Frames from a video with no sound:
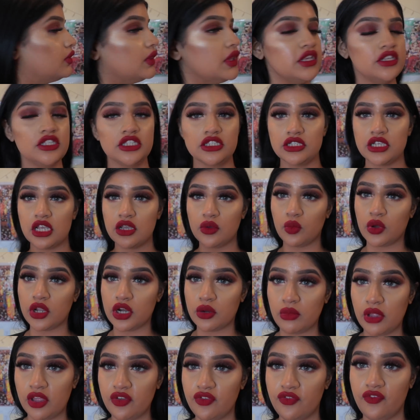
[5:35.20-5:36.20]
This is like
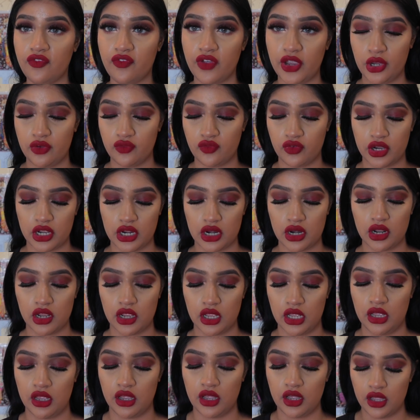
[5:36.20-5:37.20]
one of my favorite
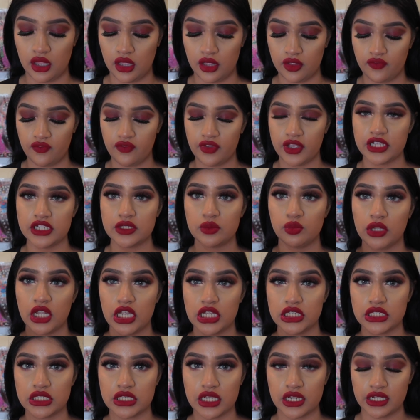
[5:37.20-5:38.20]
Fix
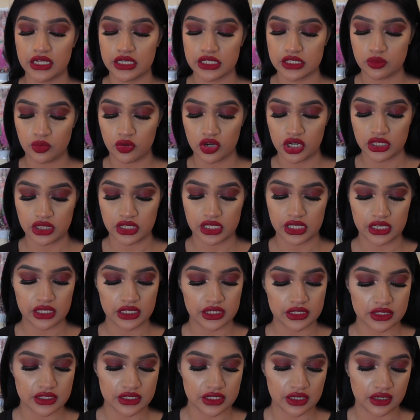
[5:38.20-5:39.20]
Plus setting spray
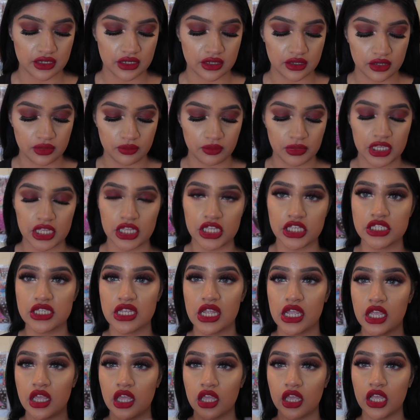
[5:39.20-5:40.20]
things because
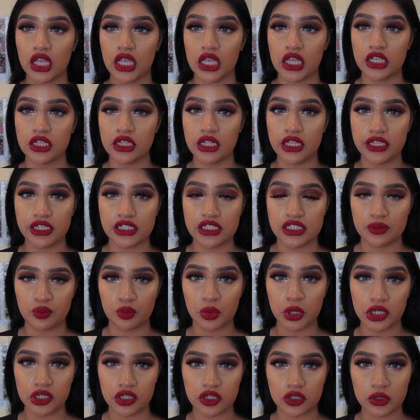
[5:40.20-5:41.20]
like it like
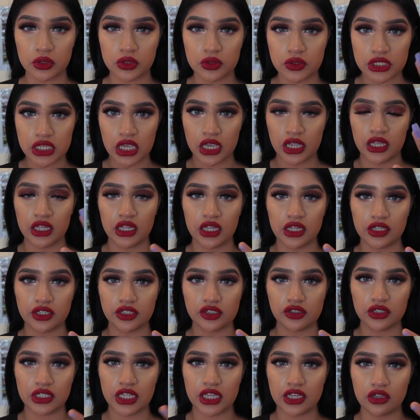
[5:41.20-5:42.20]
sprinkles
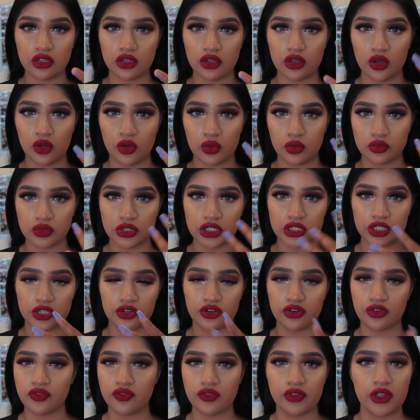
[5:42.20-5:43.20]
little like gold
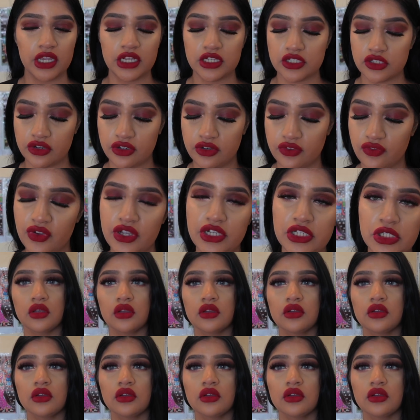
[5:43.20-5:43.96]
glitter flakes on your face.